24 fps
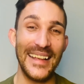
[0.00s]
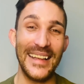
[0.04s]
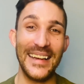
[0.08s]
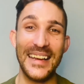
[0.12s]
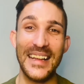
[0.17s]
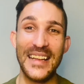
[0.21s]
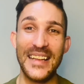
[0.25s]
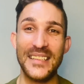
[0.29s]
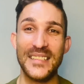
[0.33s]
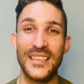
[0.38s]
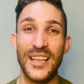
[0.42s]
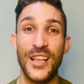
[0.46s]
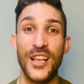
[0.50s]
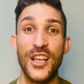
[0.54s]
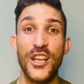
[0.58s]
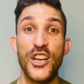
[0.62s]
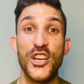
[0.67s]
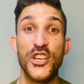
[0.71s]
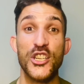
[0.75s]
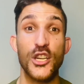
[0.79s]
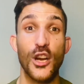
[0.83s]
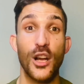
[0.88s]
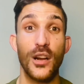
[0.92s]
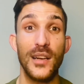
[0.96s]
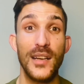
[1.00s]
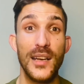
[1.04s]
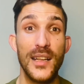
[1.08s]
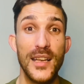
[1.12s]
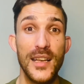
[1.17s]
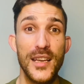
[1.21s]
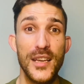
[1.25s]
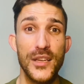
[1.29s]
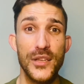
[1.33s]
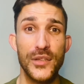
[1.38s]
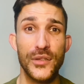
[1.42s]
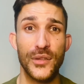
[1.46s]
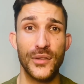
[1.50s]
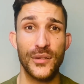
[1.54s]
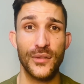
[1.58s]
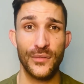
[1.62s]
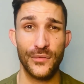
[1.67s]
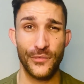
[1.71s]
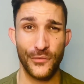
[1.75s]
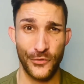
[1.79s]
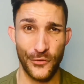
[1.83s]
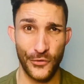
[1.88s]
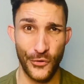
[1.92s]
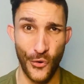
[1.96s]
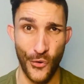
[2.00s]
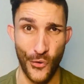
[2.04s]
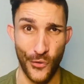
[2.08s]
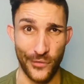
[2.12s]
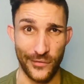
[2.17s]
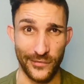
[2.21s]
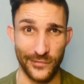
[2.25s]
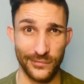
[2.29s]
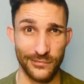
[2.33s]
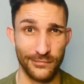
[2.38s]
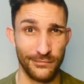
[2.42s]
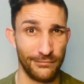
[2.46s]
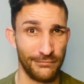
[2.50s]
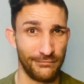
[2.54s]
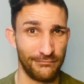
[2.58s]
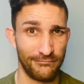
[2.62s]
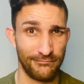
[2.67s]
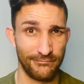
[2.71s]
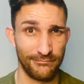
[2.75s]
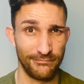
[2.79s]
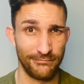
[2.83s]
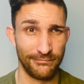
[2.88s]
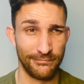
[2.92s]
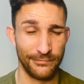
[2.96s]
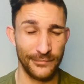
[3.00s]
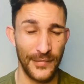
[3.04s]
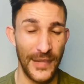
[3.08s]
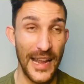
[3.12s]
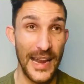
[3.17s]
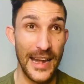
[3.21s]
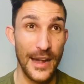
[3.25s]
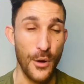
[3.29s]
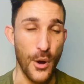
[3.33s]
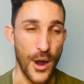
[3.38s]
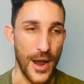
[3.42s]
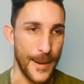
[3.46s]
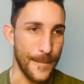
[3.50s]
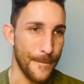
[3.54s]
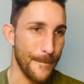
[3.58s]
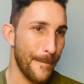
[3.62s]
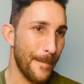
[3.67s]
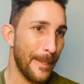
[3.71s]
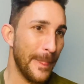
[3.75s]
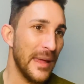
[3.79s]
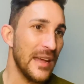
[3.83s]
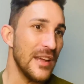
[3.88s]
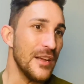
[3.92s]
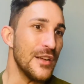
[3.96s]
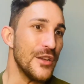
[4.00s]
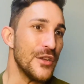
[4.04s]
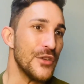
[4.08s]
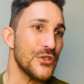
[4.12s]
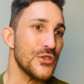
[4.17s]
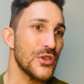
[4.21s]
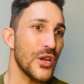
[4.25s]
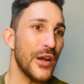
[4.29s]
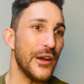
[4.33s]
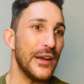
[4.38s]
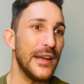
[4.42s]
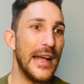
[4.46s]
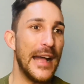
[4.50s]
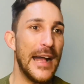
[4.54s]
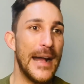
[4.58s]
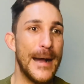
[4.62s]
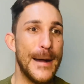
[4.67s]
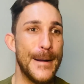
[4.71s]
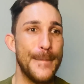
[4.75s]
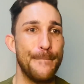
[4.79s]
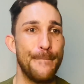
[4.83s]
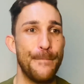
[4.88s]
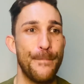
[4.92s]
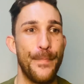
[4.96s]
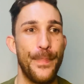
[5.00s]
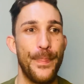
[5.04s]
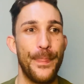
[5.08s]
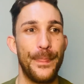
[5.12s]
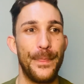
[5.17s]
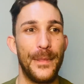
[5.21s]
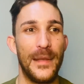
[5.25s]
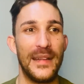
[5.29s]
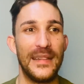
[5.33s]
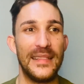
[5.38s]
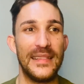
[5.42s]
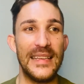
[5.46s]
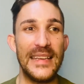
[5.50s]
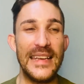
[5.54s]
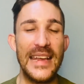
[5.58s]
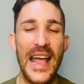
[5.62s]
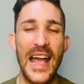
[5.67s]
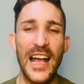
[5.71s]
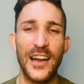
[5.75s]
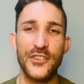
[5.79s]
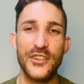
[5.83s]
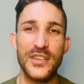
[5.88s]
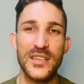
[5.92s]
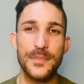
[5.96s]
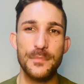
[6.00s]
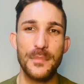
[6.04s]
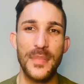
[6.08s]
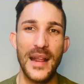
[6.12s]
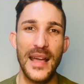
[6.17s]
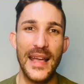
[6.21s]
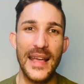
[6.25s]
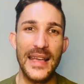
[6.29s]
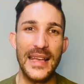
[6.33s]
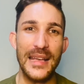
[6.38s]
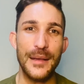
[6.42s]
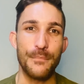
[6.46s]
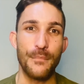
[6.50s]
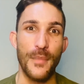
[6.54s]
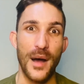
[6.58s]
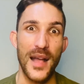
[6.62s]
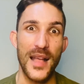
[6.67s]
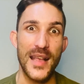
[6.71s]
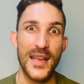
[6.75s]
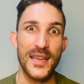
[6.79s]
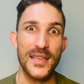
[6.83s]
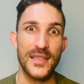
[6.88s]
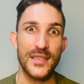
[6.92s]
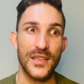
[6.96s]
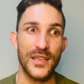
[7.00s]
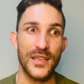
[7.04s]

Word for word: it is Charlize Tron. Anyway, so um, the actress playing Maze